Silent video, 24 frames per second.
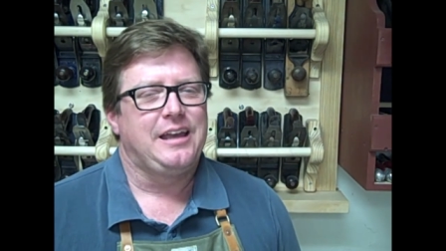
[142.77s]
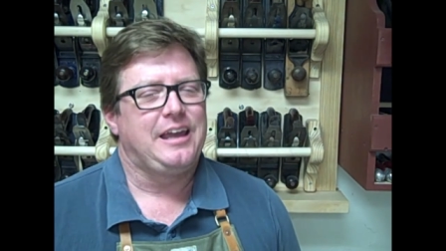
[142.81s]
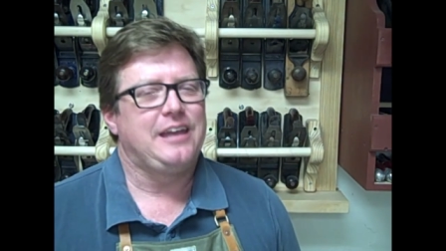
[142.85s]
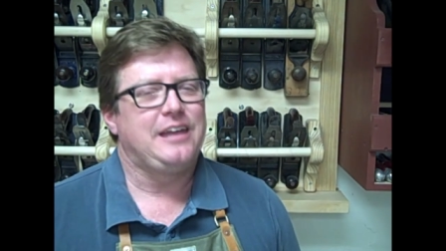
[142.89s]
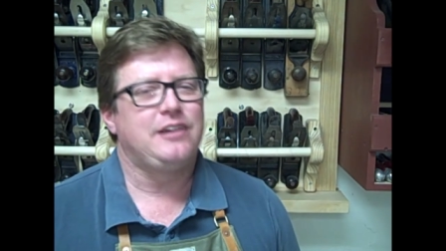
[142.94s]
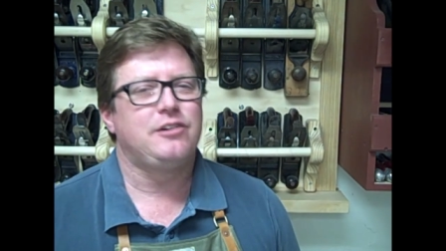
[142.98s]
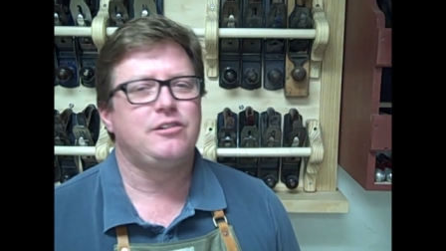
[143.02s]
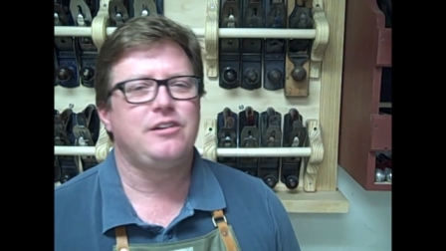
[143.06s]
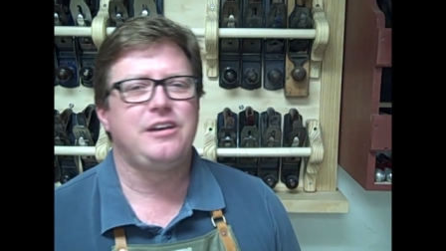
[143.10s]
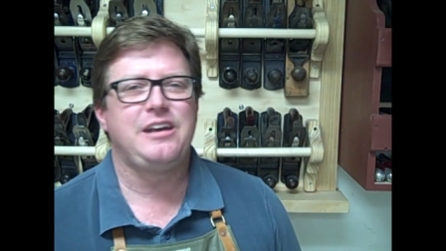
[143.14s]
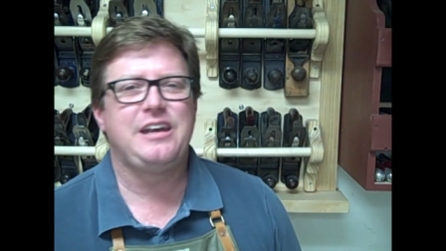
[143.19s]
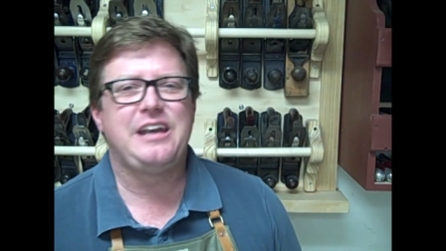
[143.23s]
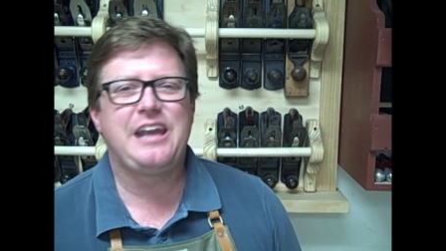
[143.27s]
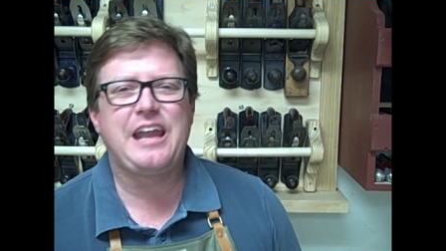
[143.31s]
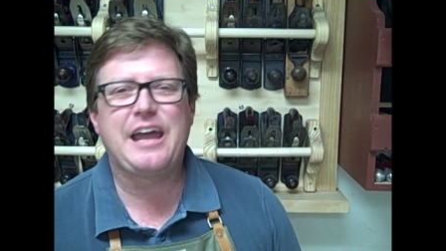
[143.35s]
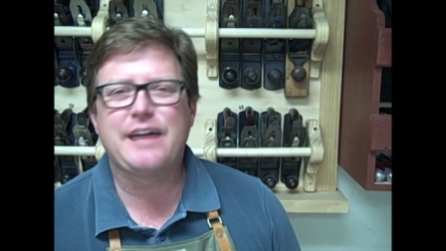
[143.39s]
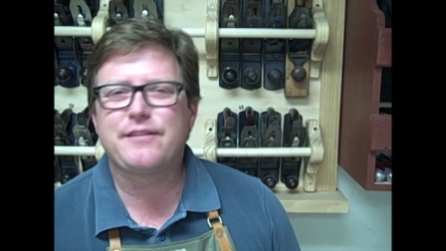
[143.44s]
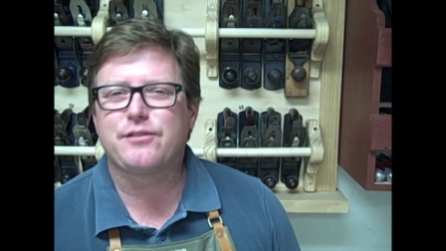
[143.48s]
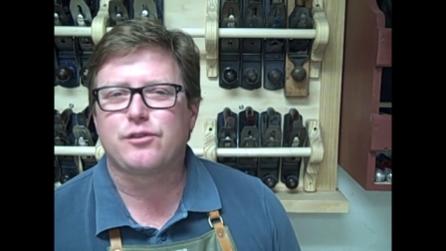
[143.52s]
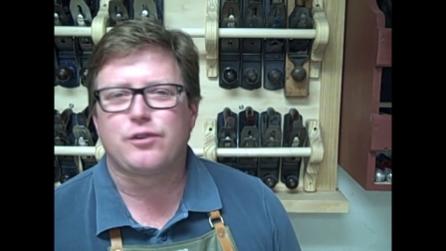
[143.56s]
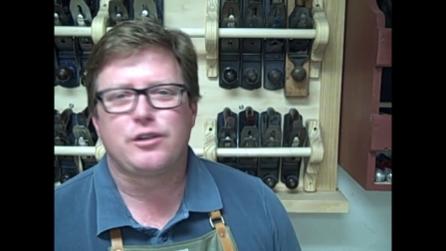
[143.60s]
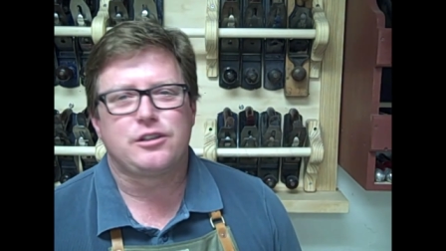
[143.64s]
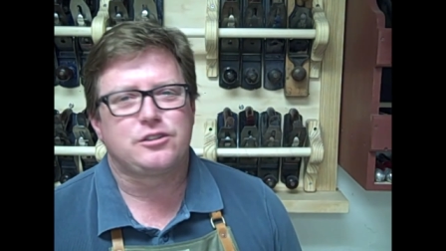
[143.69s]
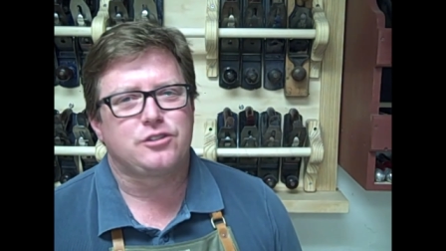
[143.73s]
and it will
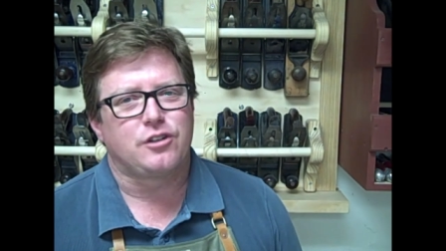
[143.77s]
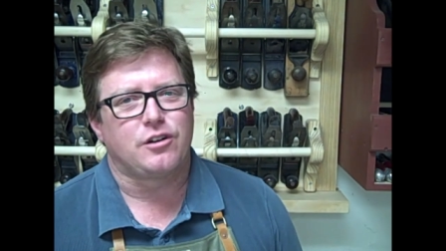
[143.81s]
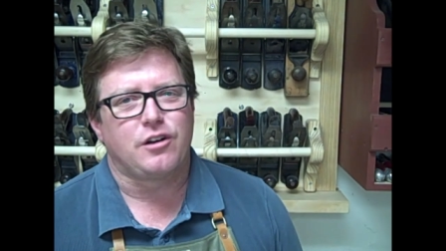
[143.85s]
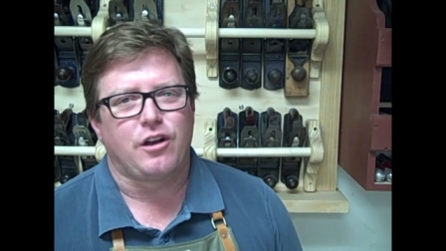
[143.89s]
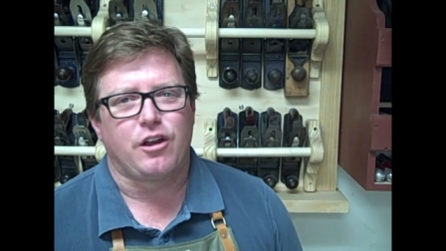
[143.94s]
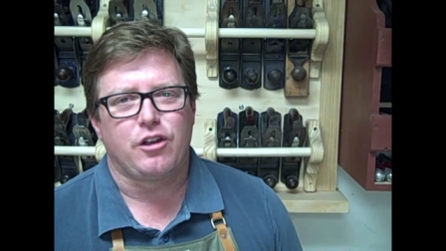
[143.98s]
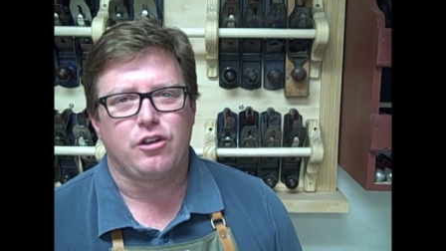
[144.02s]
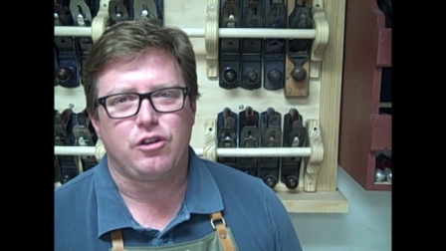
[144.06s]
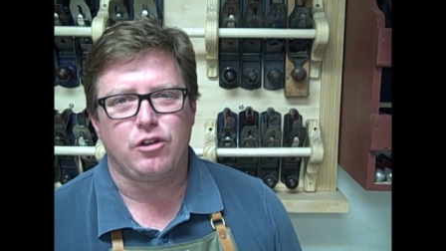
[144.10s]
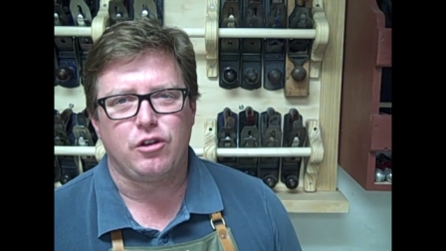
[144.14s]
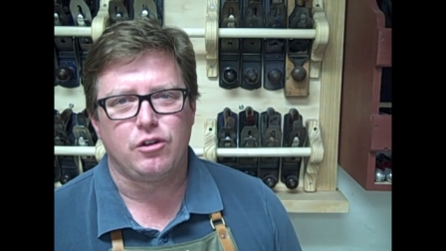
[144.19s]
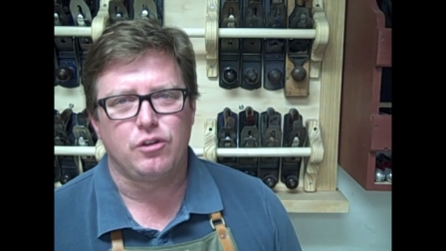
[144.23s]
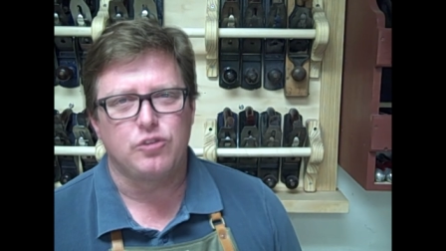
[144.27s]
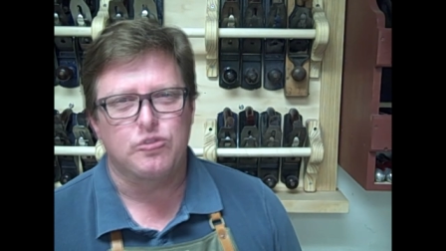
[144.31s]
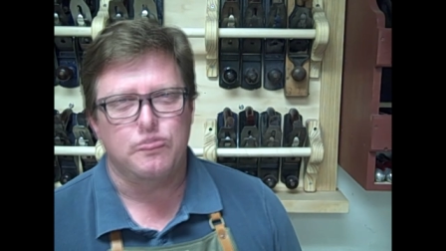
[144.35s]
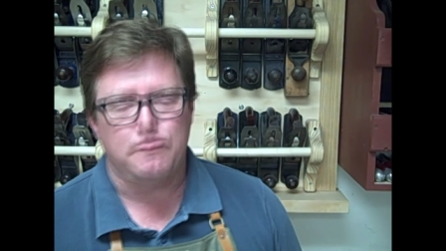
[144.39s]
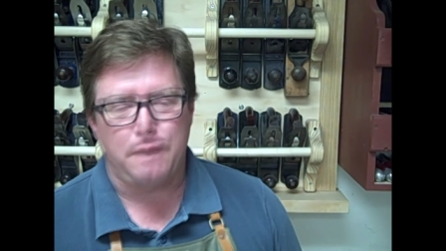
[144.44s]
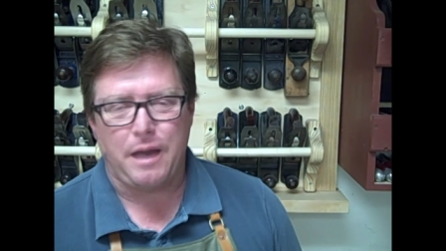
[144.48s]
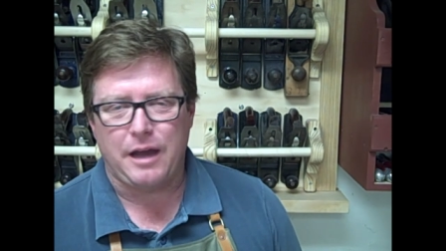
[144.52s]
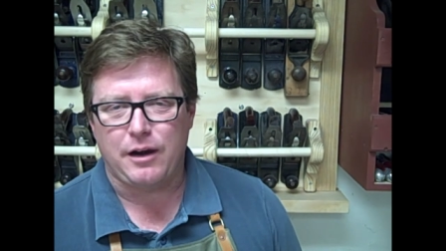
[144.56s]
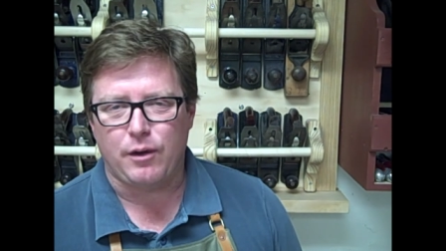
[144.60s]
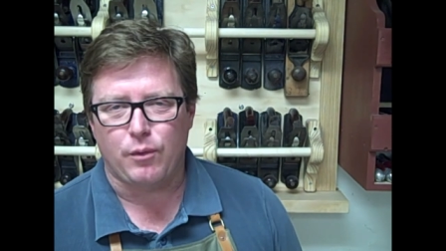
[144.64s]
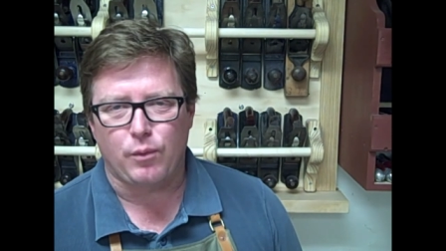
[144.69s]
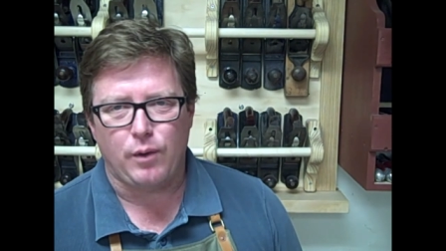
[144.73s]
never return a huge
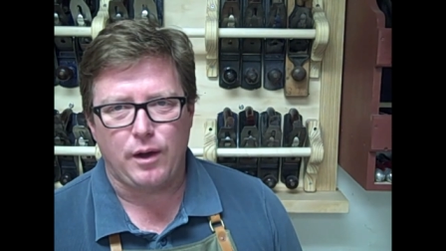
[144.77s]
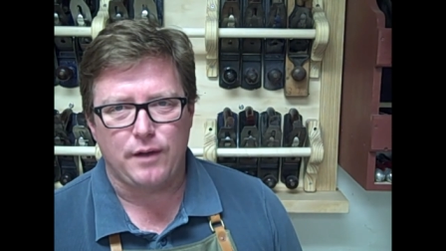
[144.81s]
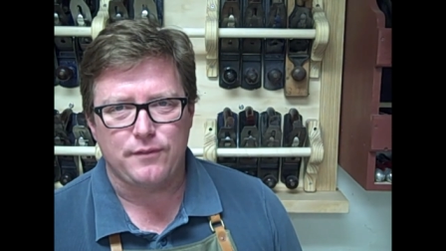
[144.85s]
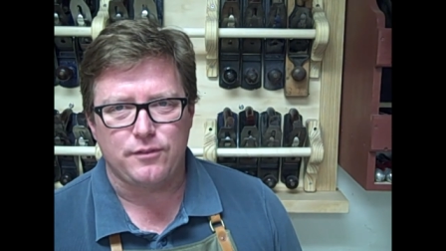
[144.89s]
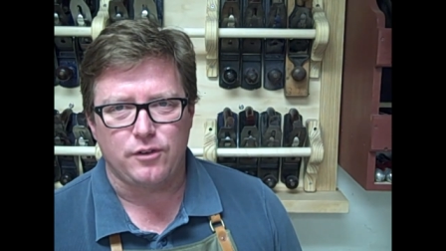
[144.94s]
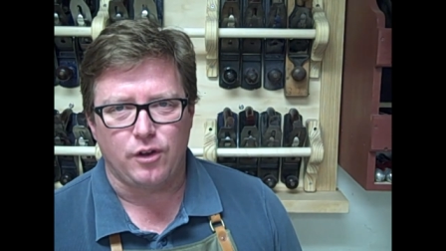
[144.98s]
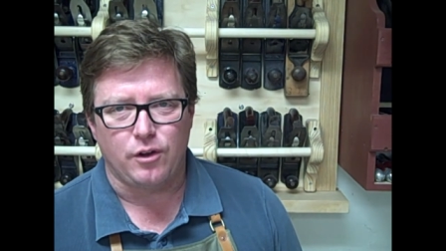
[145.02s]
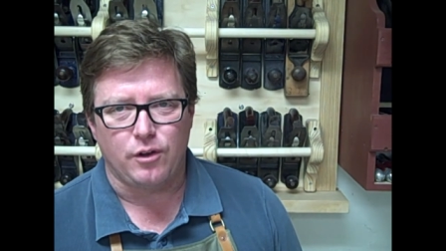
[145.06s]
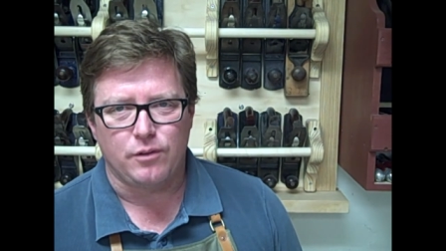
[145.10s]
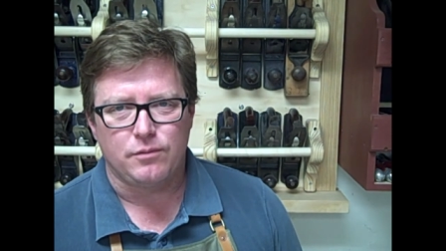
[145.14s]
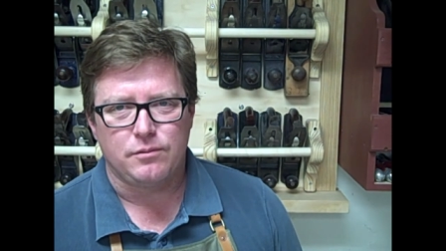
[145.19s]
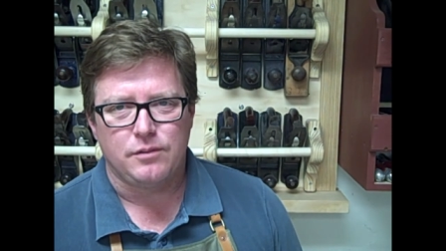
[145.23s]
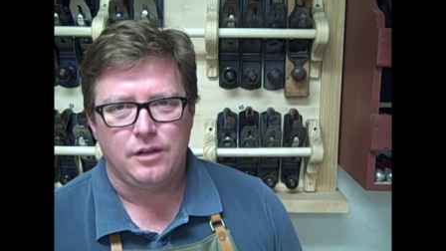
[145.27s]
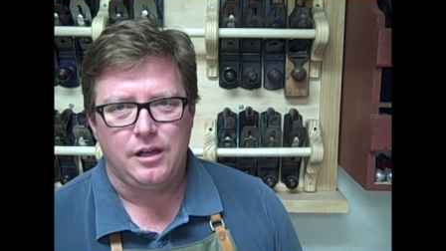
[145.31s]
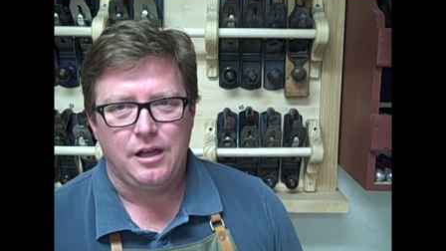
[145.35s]
amount of revenue.